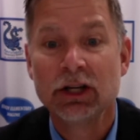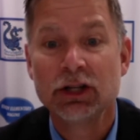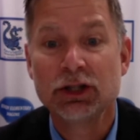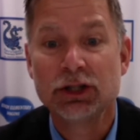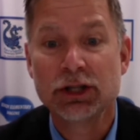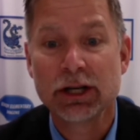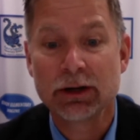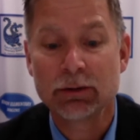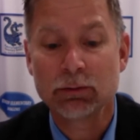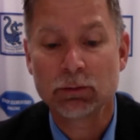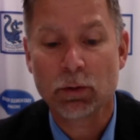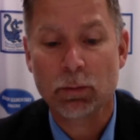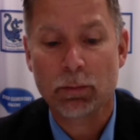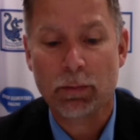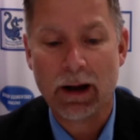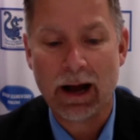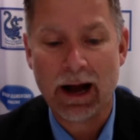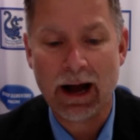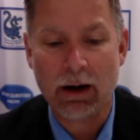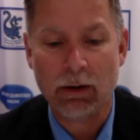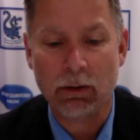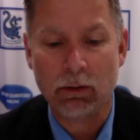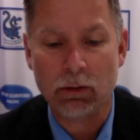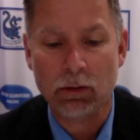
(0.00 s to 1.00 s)
General
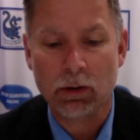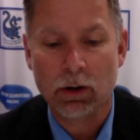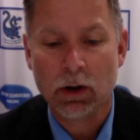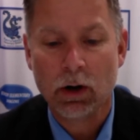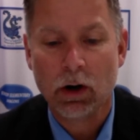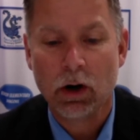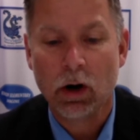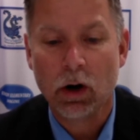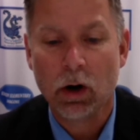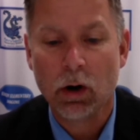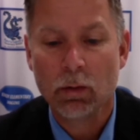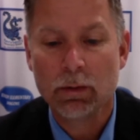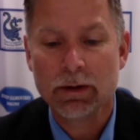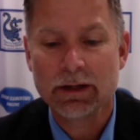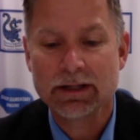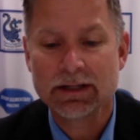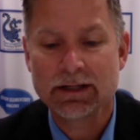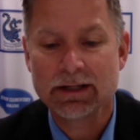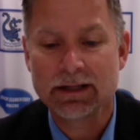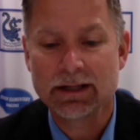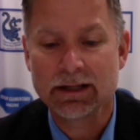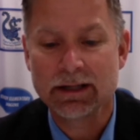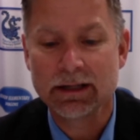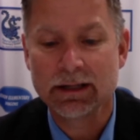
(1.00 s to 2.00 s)
Powell always
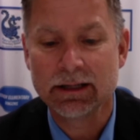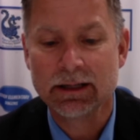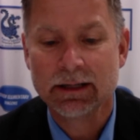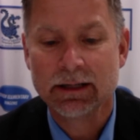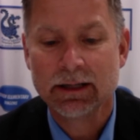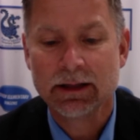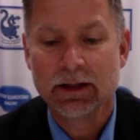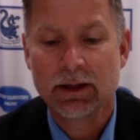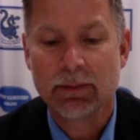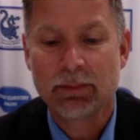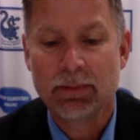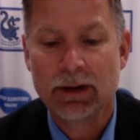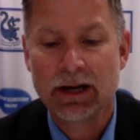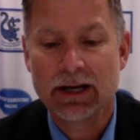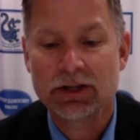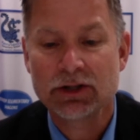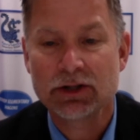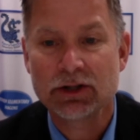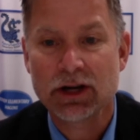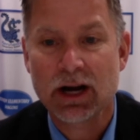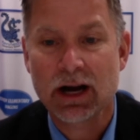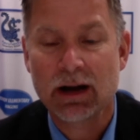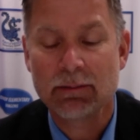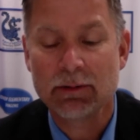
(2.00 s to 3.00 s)
did the
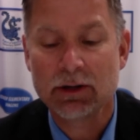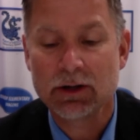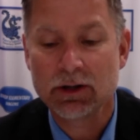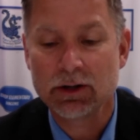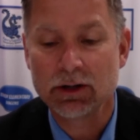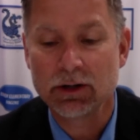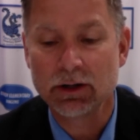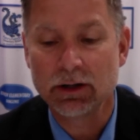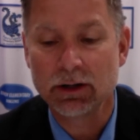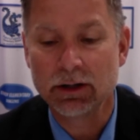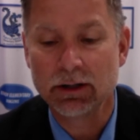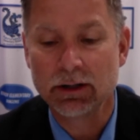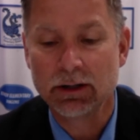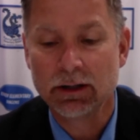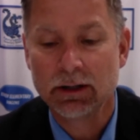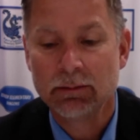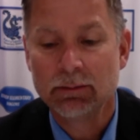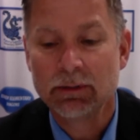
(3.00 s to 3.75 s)
best job he could